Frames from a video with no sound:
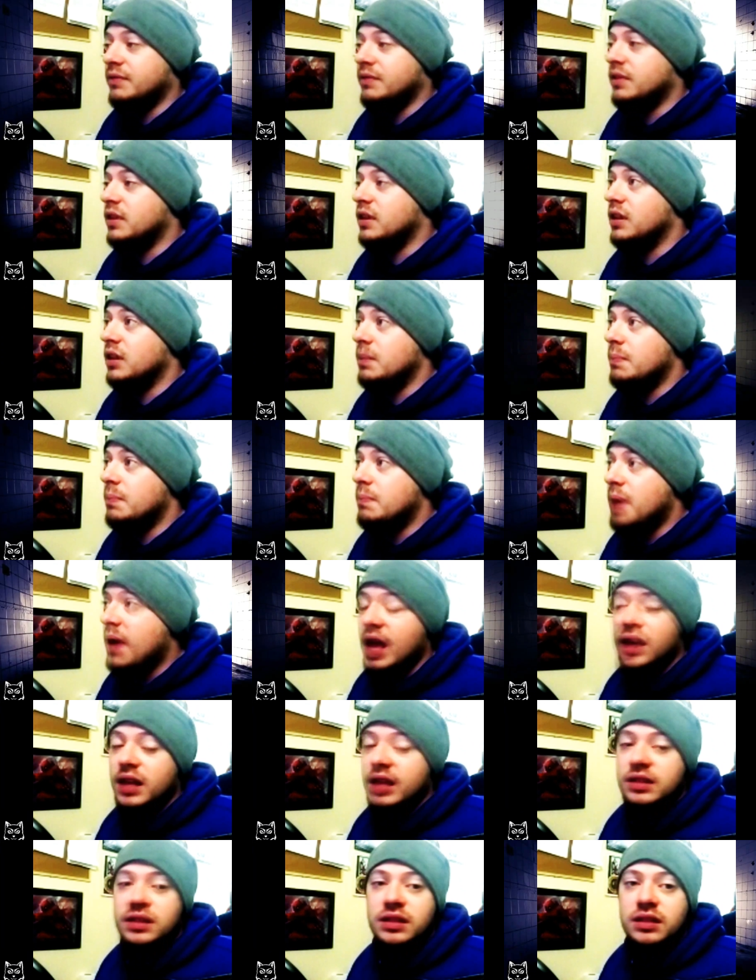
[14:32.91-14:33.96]
which I have done in
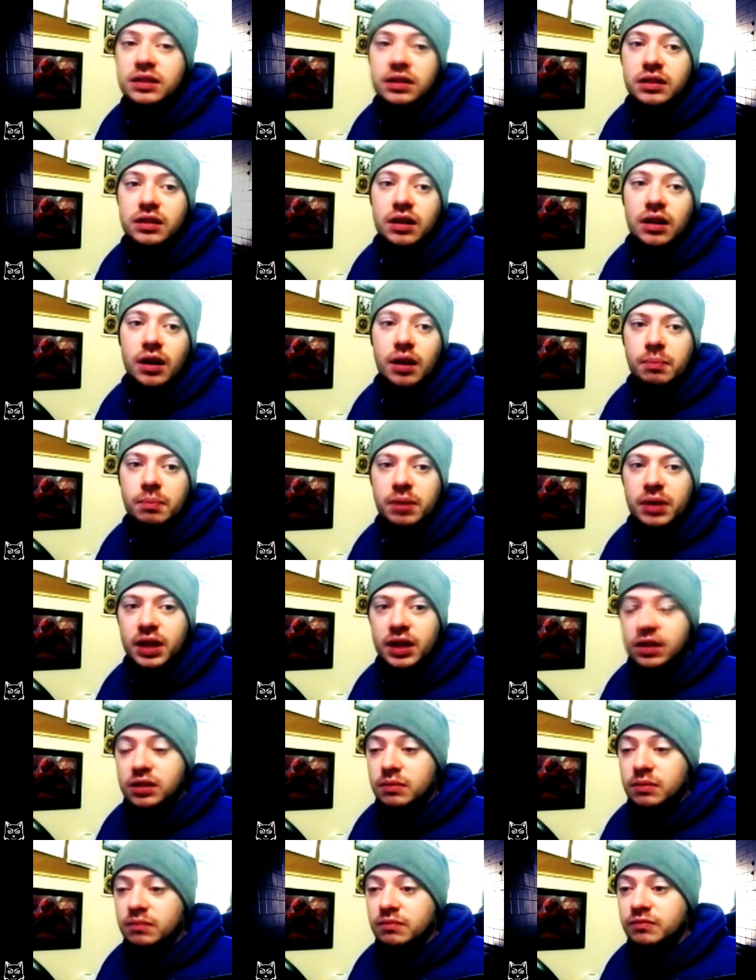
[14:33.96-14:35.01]
the past, you know,
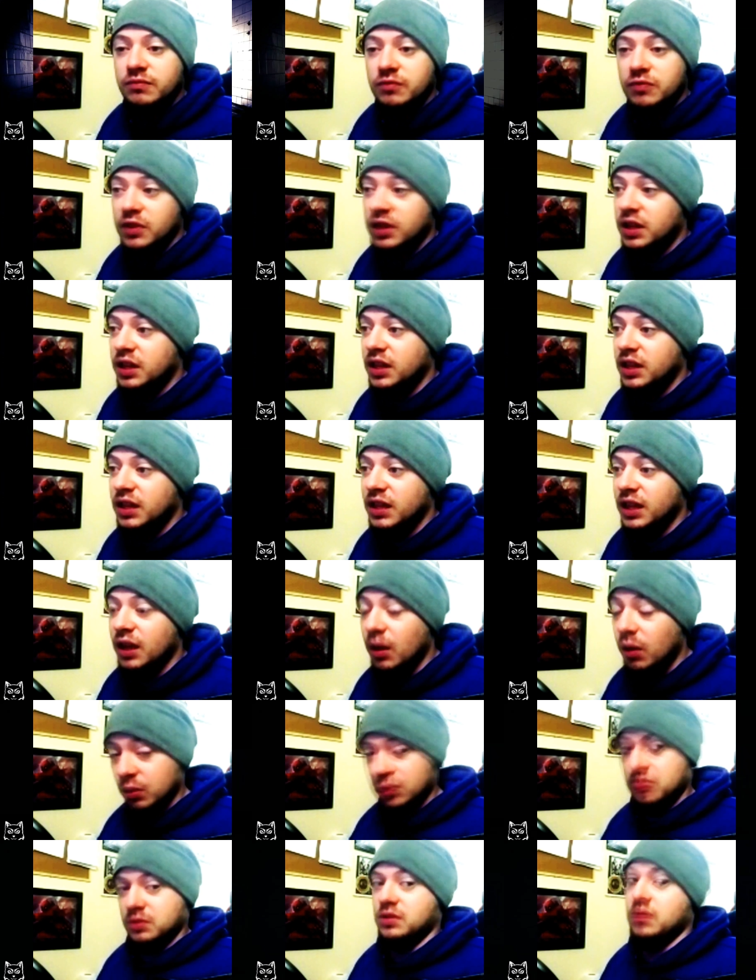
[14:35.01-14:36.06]
and play some
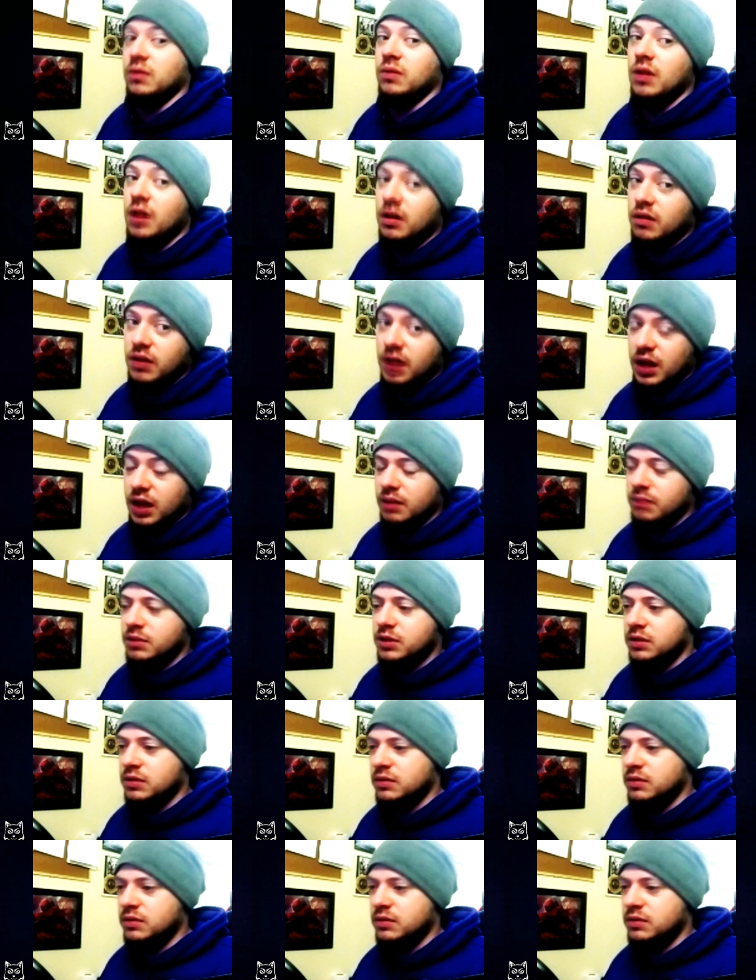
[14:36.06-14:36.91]
really old school horror